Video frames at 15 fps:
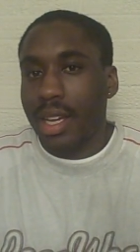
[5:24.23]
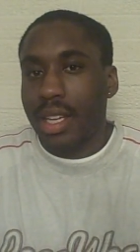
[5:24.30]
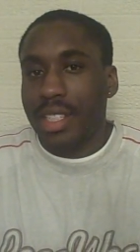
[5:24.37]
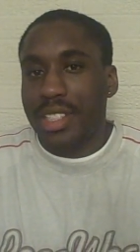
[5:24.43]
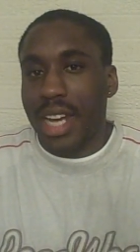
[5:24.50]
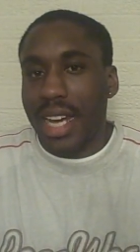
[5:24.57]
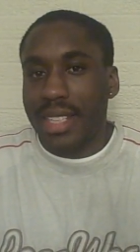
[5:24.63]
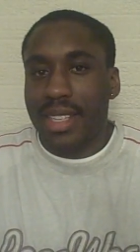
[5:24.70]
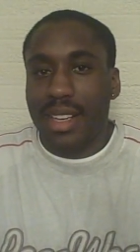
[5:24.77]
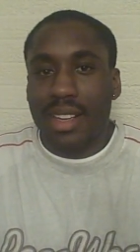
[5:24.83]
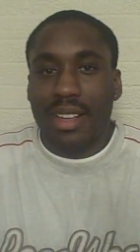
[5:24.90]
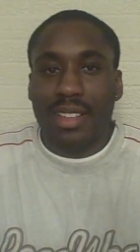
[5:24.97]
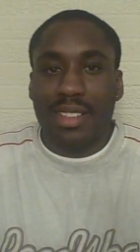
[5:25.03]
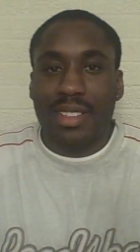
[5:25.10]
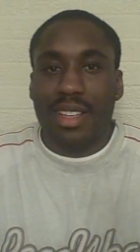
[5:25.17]
John
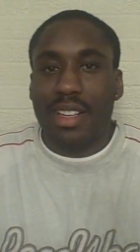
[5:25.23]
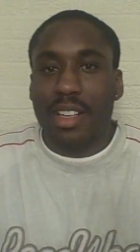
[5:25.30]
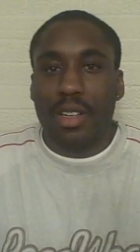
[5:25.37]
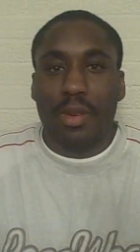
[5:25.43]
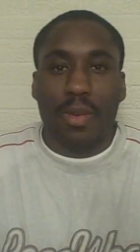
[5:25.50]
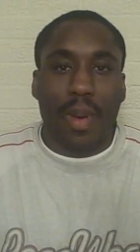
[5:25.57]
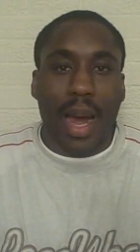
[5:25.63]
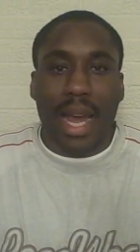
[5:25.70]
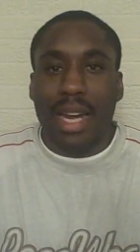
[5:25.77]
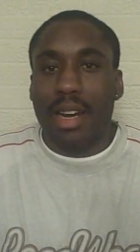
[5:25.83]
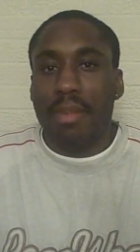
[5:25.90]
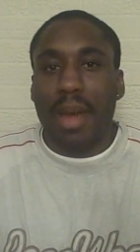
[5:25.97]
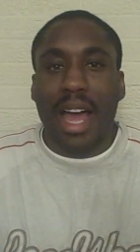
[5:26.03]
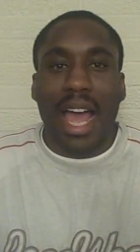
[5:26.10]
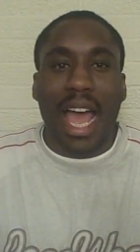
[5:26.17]
Ziegler still whining
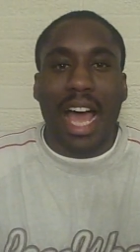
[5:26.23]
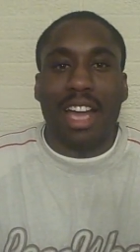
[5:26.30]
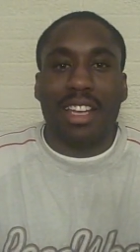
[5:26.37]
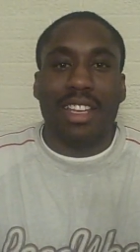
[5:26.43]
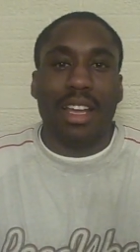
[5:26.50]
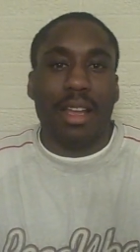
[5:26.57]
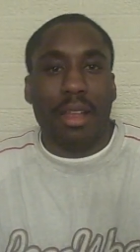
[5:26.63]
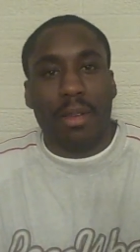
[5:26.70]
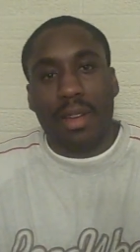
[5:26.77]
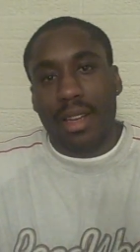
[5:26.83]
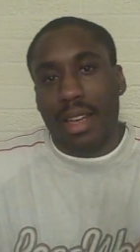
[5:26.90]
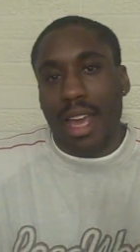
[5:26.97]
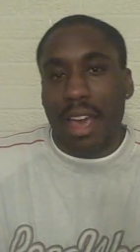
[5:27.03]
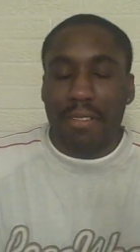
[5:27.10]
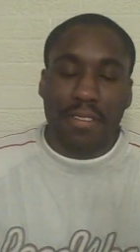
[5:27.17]
about how the
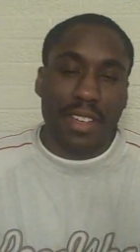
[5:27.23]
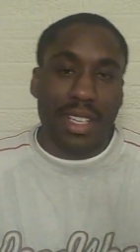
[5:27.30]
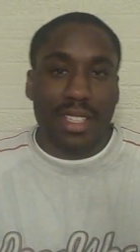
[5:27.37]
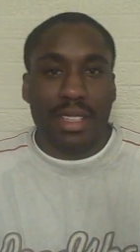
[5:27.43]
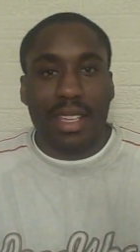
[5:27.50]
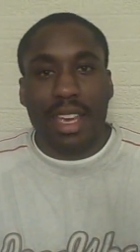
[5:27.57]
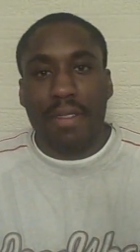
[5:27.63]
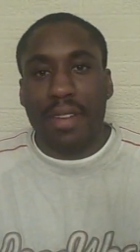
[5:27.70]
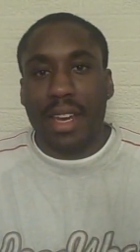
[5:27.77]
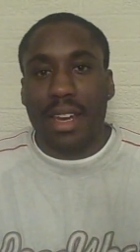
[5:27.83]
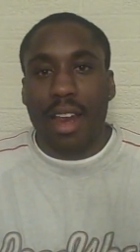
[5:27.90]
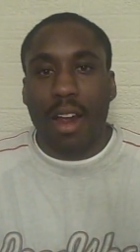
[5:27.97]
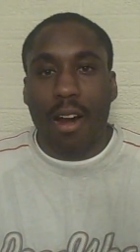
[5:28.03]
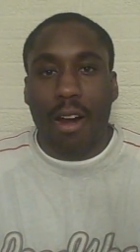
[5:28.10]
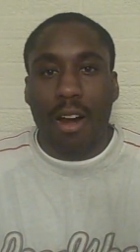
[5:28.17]
left is giving
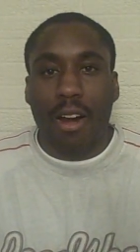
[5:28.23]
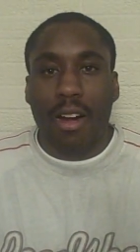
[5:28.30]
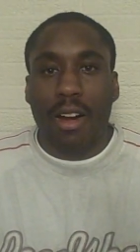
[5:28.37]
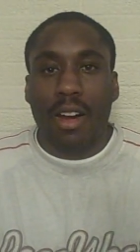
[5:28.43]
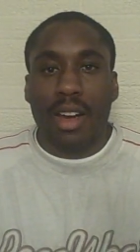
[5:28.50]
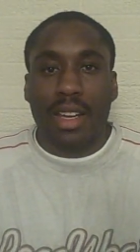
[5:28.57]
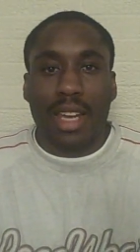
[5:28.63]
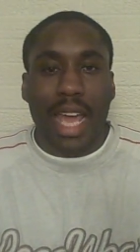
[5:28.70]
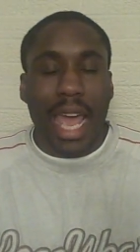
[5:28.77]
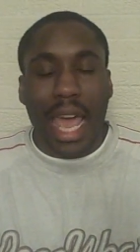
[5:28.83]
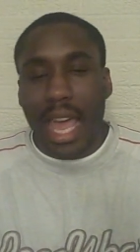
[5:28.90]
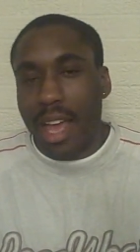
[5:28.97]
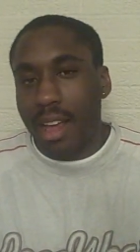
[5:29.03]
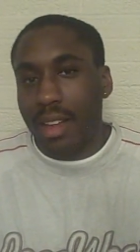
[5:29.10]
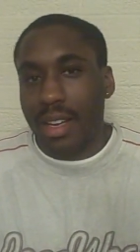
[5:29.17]
her the
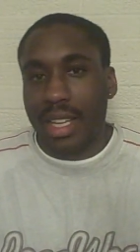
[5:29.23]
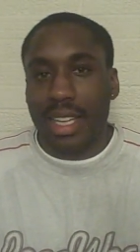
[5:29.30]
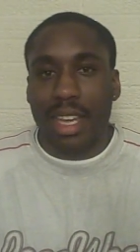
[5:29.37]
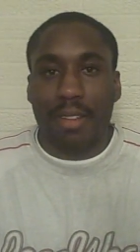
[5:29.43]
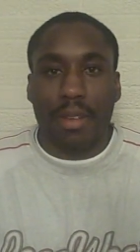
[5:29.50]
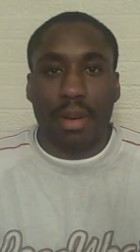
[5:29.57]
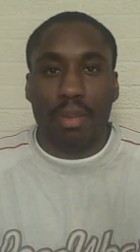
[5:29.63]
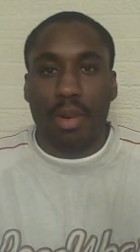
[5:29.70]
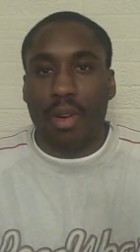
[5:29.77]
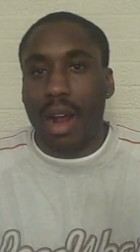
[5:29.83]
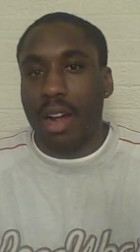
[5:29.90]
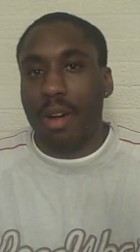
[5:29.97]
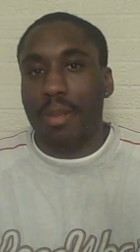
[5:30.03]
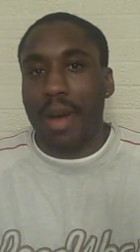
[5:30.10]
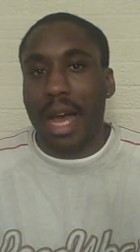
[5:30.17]
hell and giving
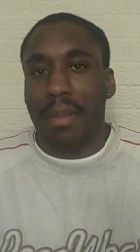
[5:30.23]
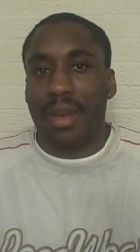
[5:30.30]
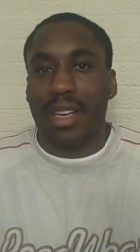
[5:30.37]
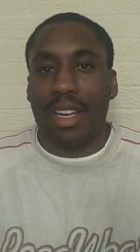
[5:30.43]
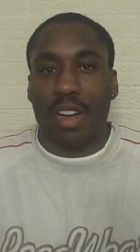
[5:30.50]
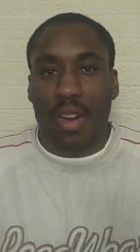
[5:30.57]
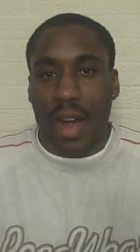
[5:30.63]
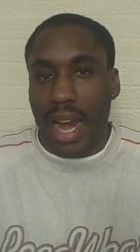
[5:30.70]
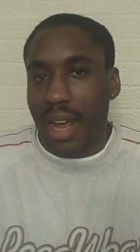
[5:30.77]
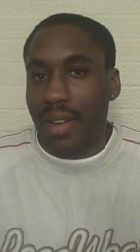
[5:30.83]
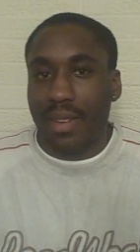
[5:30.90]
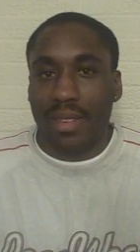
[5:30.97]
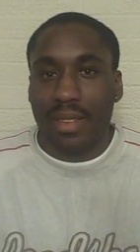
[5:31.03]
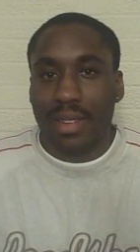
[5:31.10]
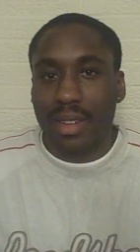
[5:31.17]
Barack Obama the
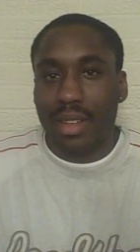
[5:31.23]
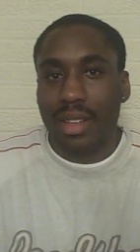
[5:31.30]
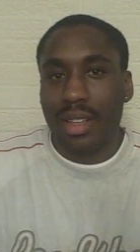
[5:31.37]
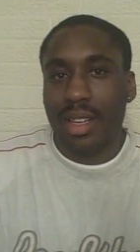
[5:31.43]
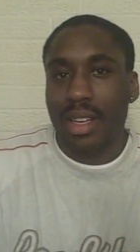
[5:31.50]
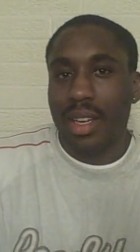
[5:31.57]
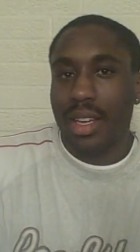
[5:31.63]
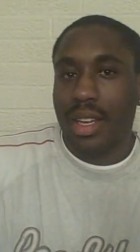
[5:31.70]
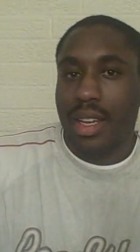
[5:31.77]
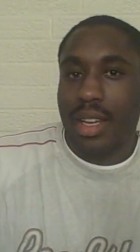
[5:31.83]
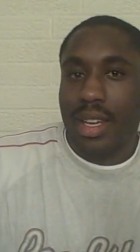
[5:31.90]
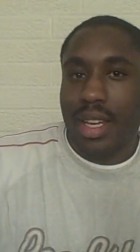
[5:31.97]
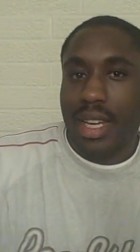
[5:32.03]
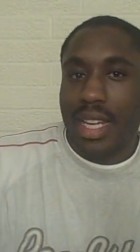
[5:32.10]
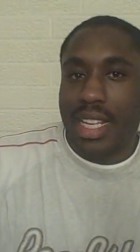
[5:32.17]
crown.
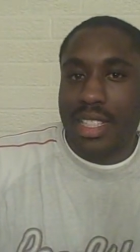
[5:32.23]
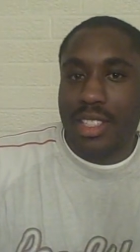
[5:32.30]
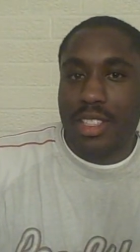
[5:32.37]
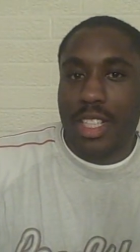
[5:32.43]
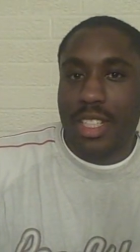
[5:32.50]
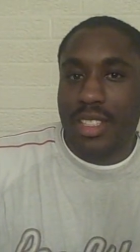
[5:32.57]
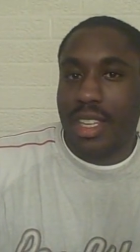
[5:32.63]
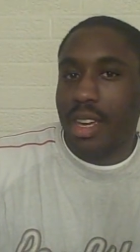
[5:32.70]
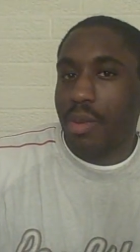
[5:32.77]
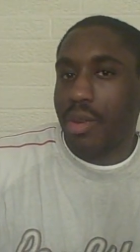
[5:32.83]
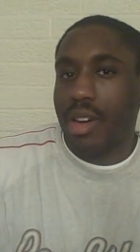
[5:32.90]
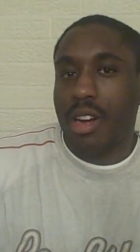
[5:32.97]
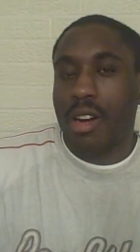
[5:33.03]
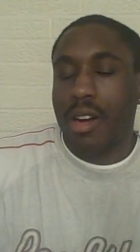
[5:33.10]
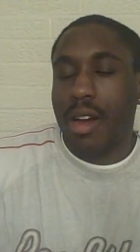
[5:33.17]
He's just
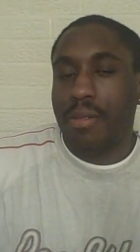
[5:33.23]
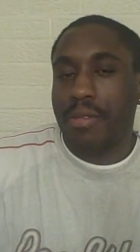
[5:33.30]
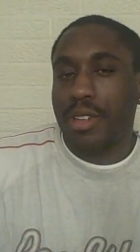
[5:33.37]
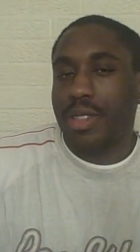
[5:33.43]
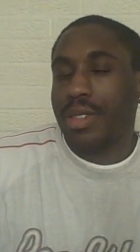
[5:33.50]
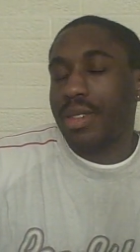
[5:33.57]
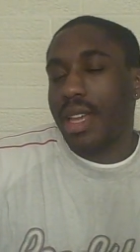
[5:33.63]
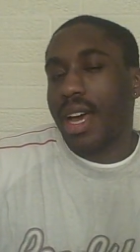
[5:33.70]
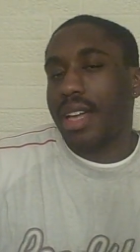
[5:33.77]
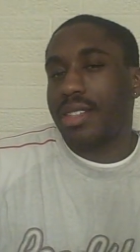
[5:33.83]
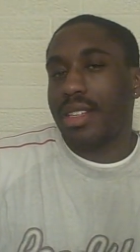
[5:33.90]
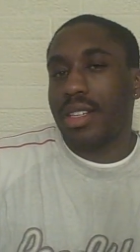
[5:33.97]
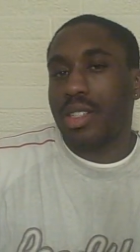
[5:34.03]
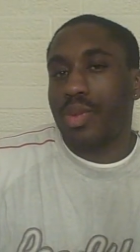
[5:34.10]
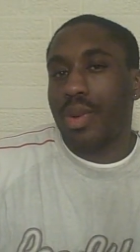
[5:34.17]
gearing her up for two
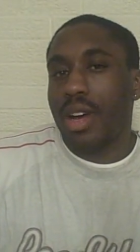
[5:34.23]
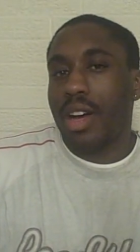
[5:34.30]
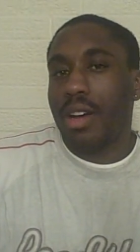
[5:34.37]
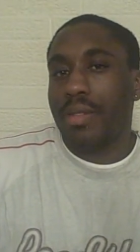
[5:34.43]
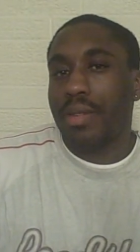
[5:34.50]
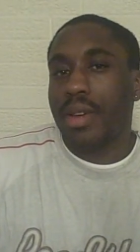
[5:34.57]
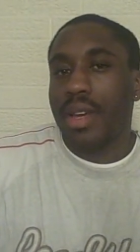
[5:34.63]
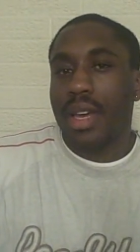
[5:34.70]
thousand twelve.